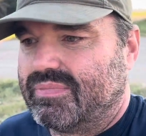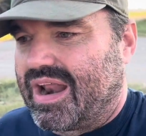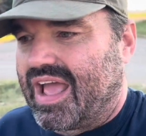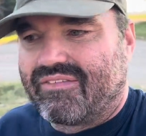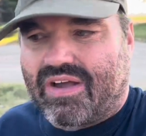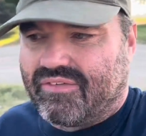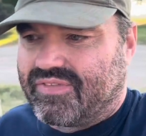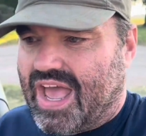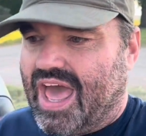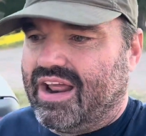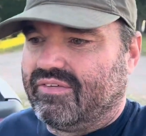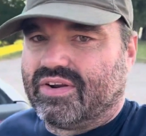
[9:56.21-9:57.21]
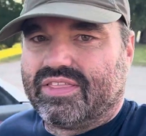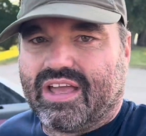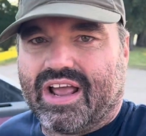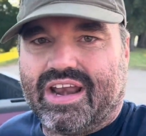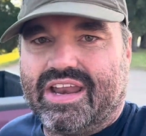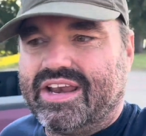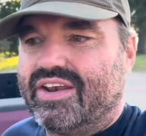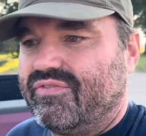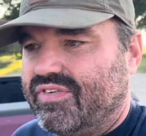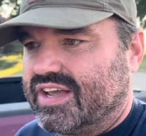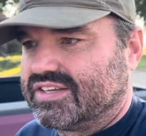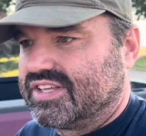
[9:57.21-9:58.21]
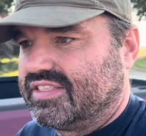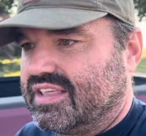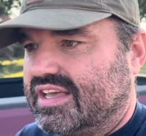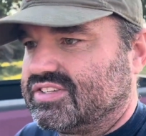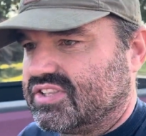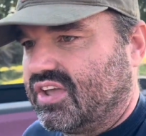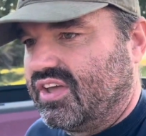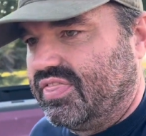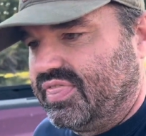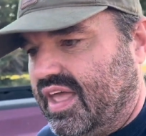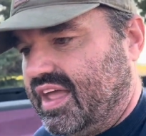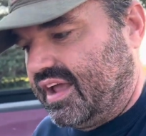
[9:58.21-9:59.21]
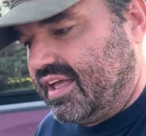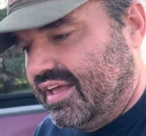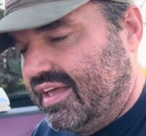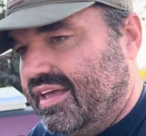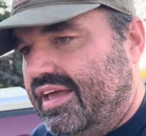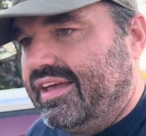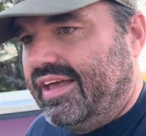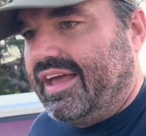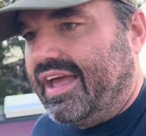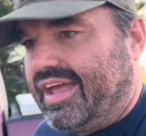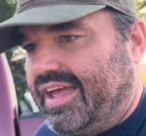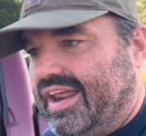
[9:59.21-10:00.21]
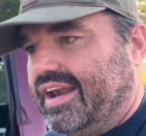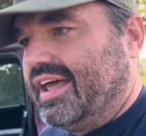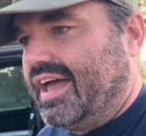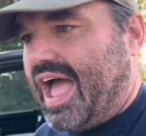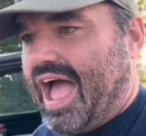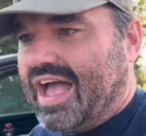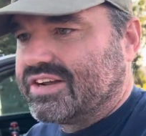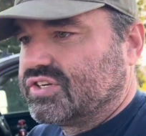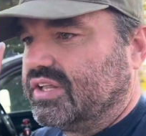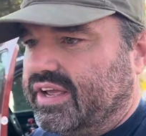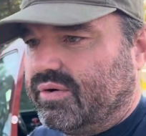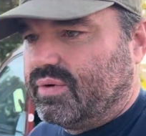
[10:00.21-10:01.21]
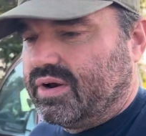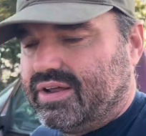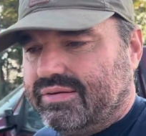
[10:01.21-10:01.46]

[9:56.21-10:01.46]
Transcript: But I've got everything I need to fix it. That's the good thing. And actually, it would.